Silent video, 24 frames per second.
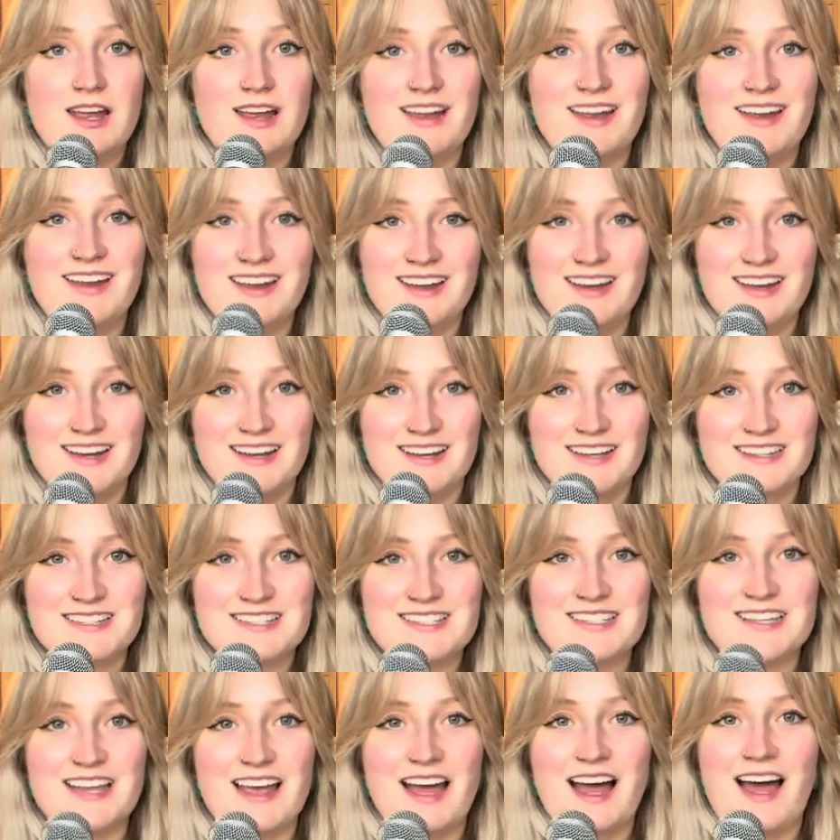
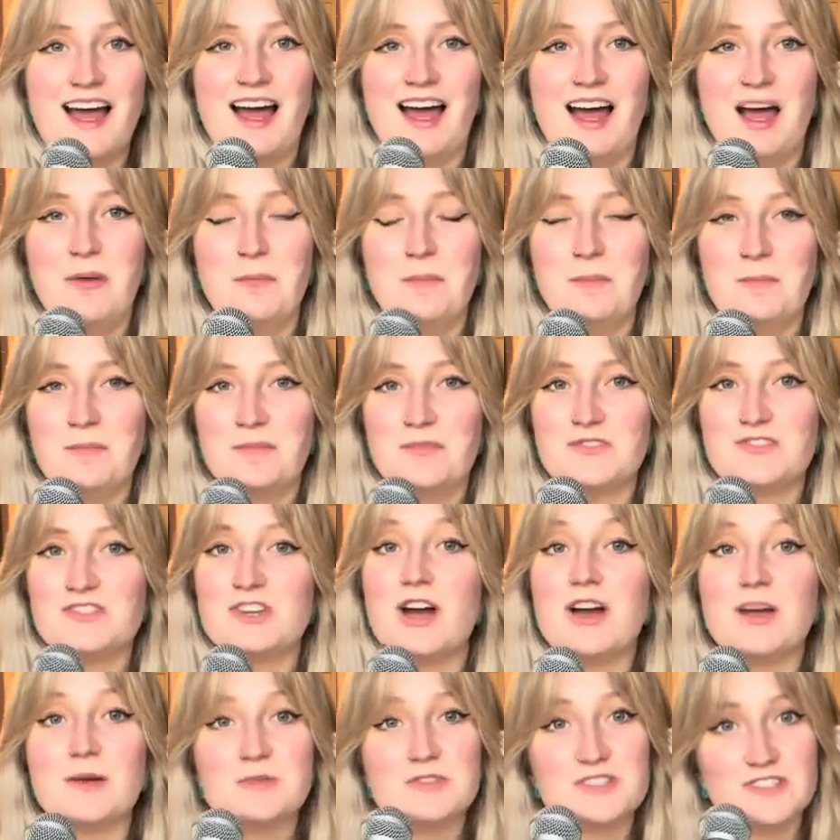is
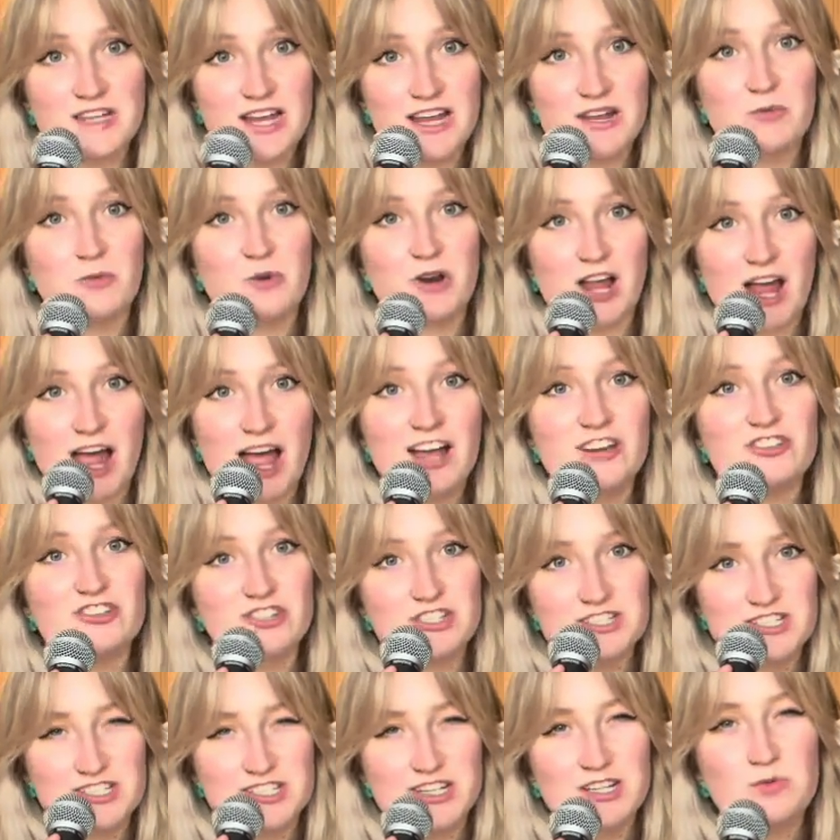times then when I actually
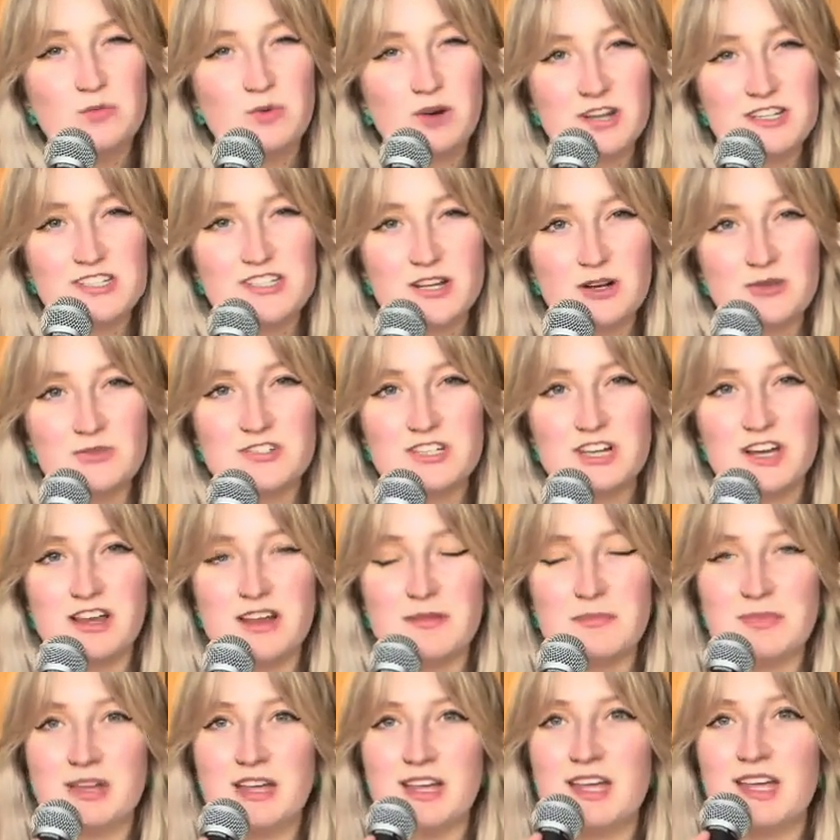did want
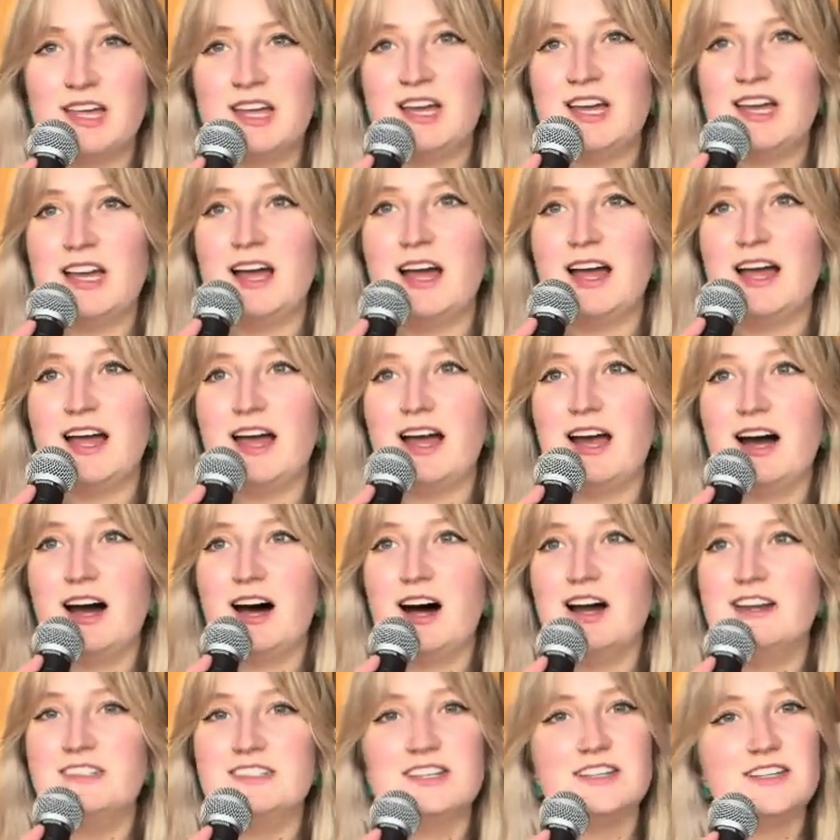downtime,
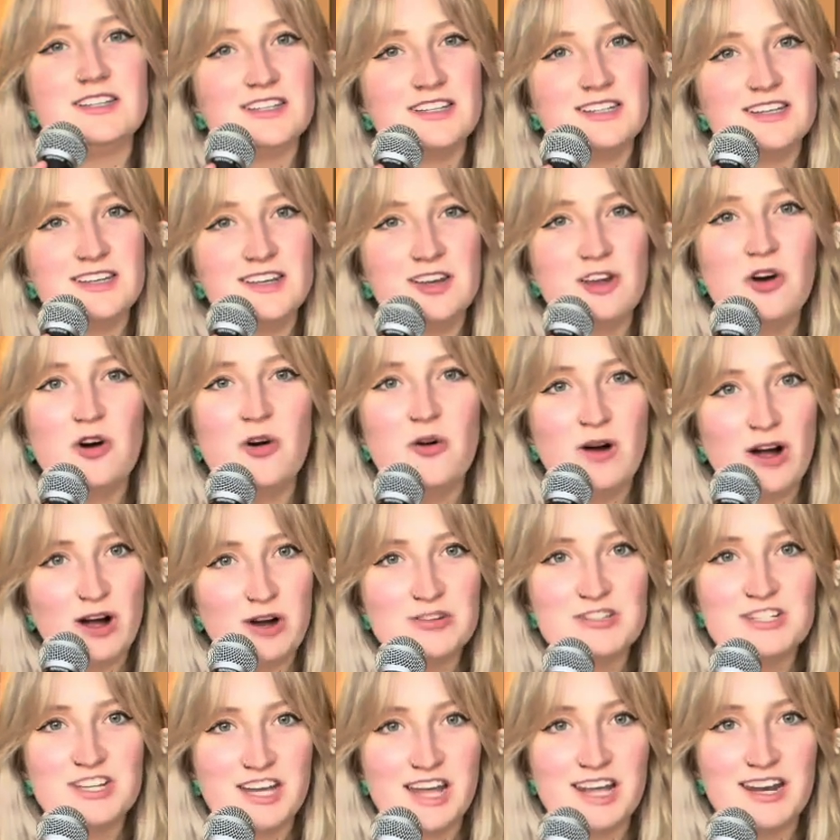I didn't know how
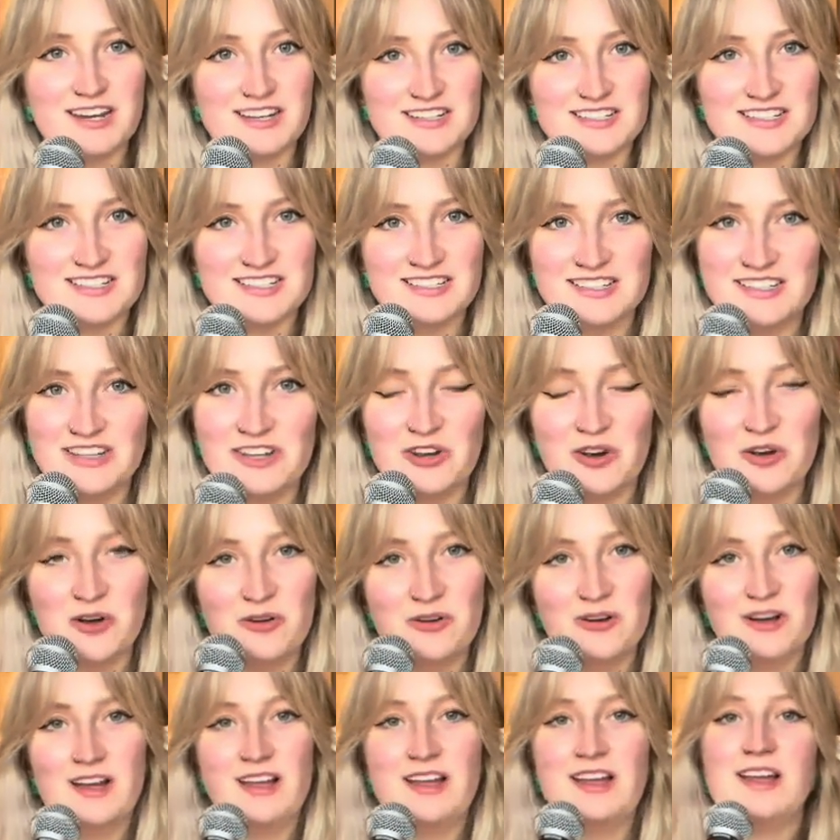to get it, you
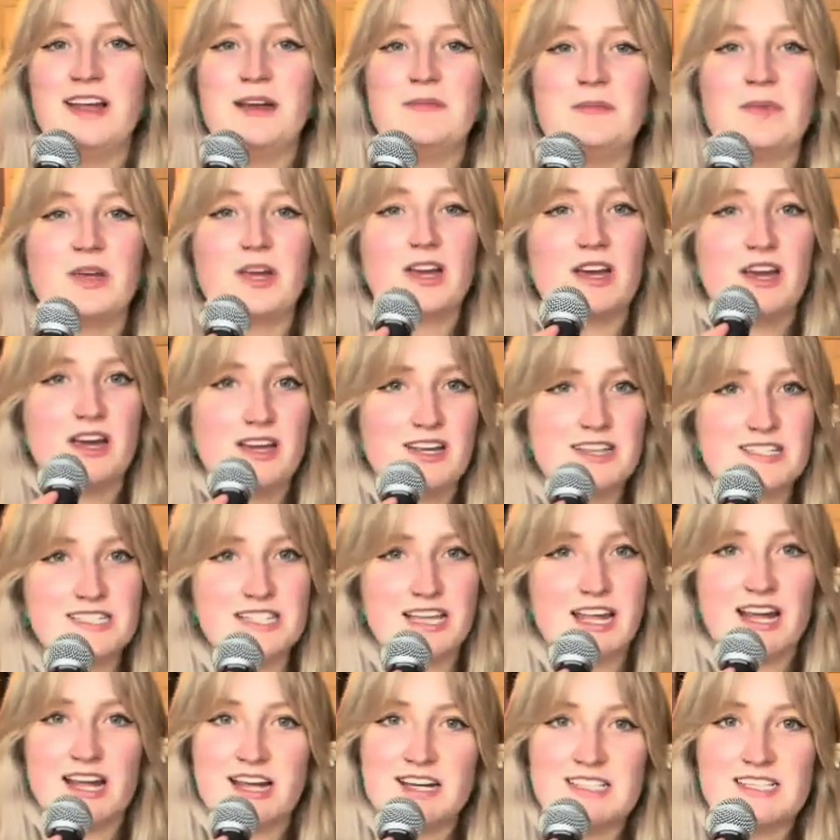know? Because,
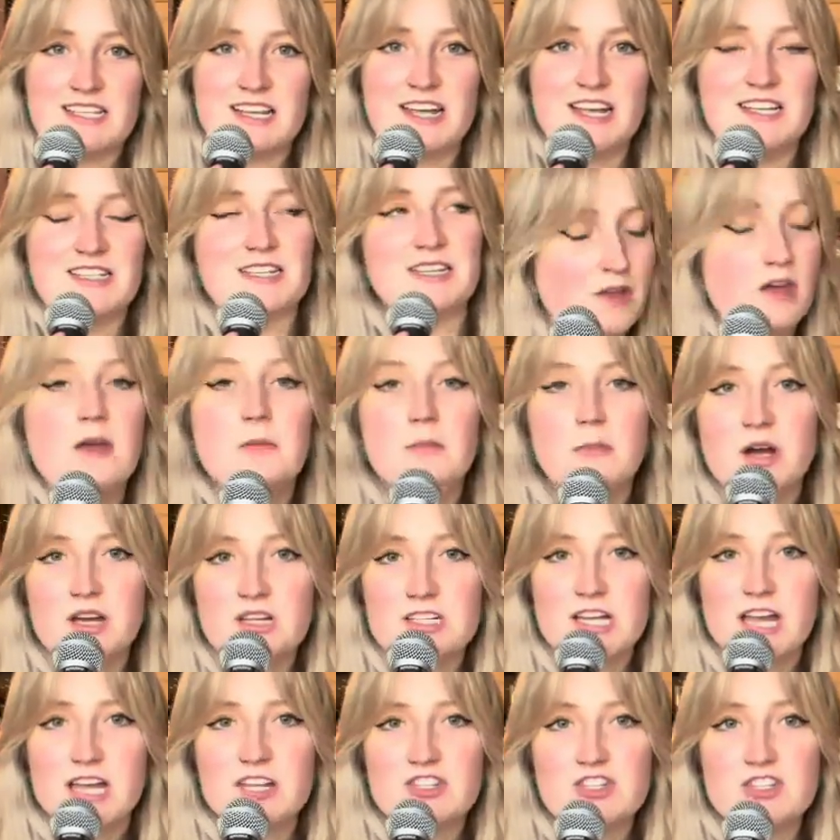like I said, my
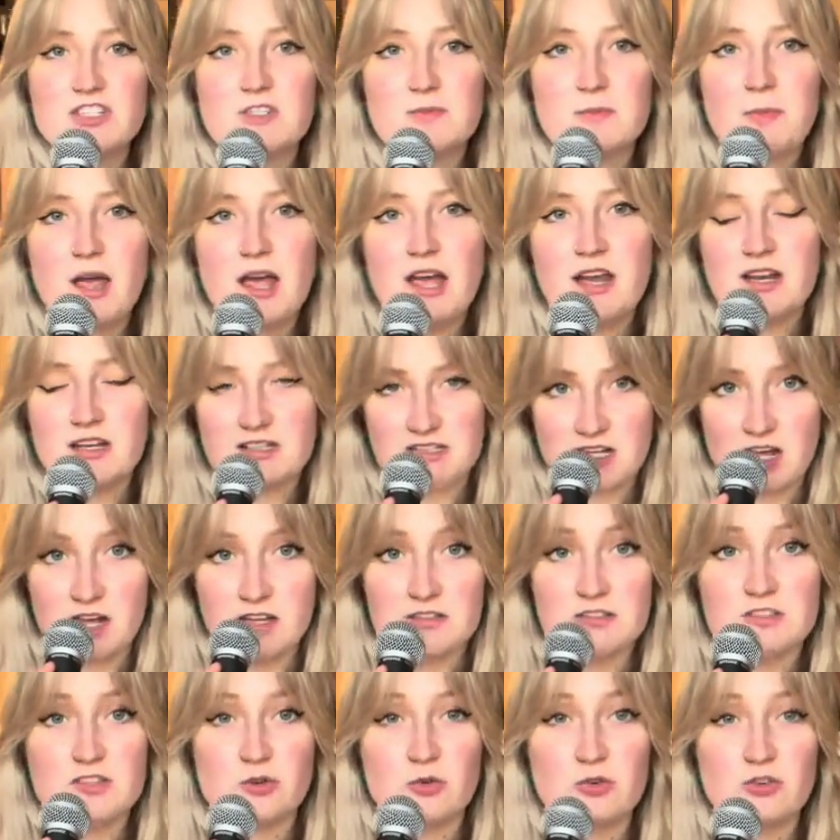attention span has
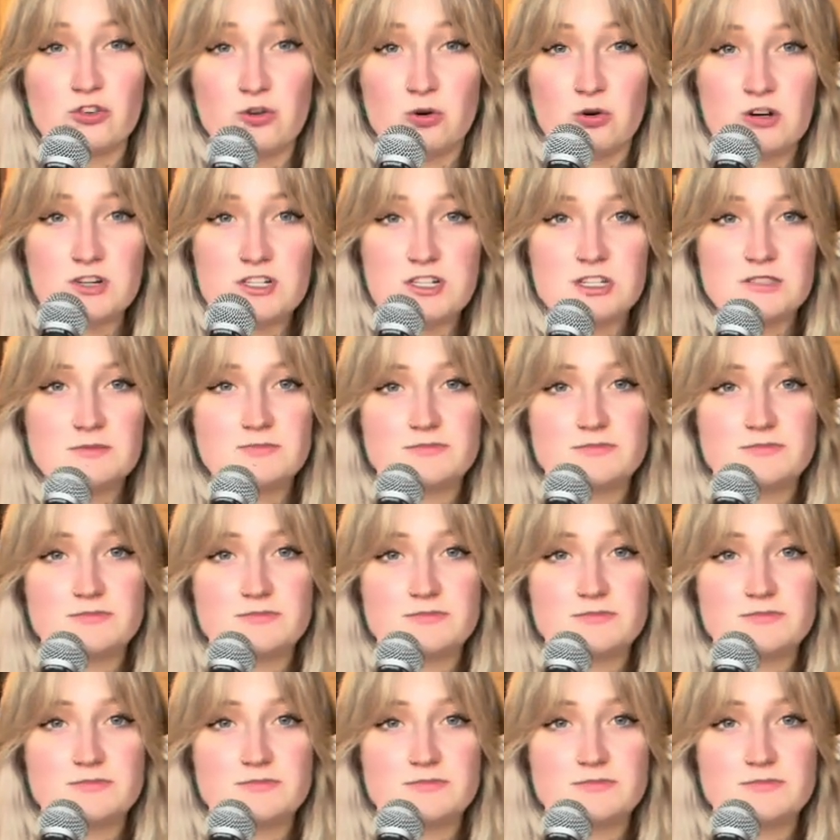gotten so short